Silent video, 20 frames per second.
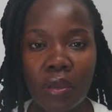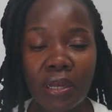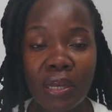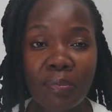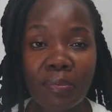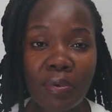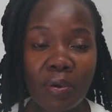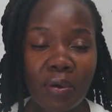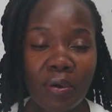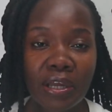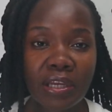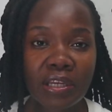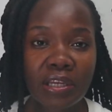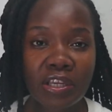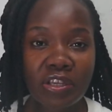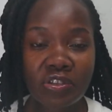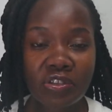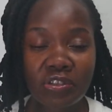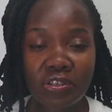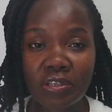Number one
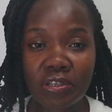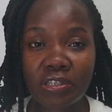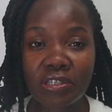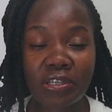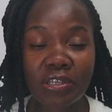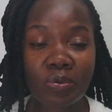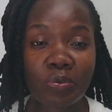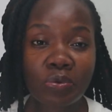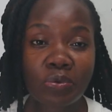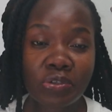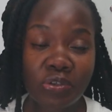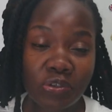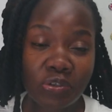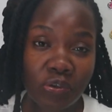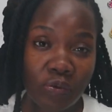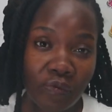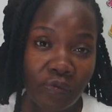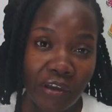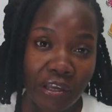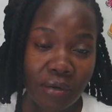is it's a good source
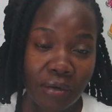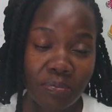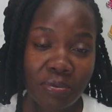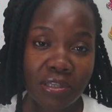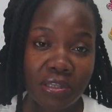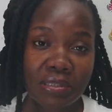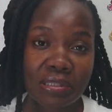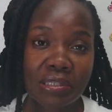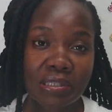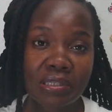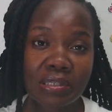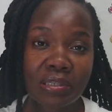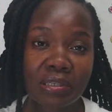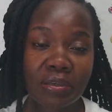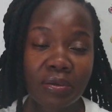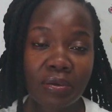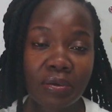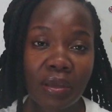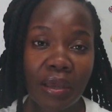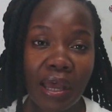of vitamins.
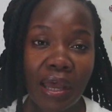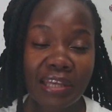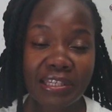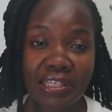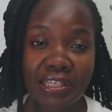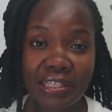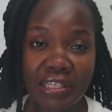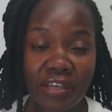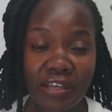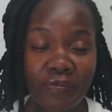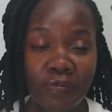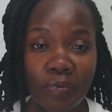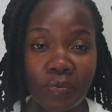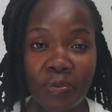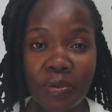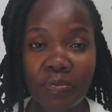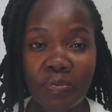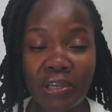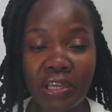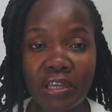As I said
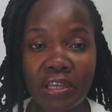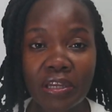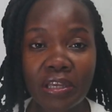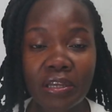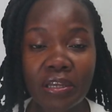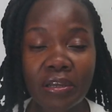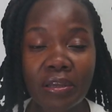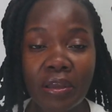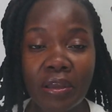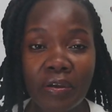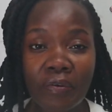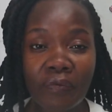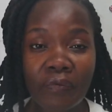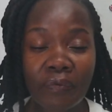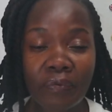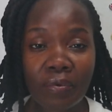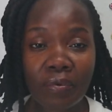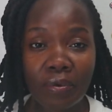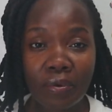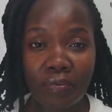from the beginning,
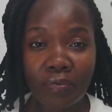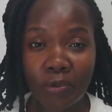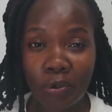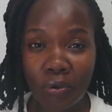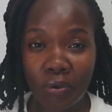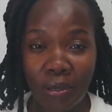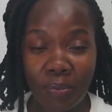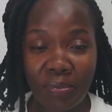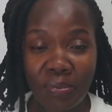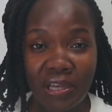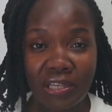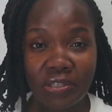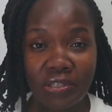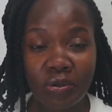cucumbers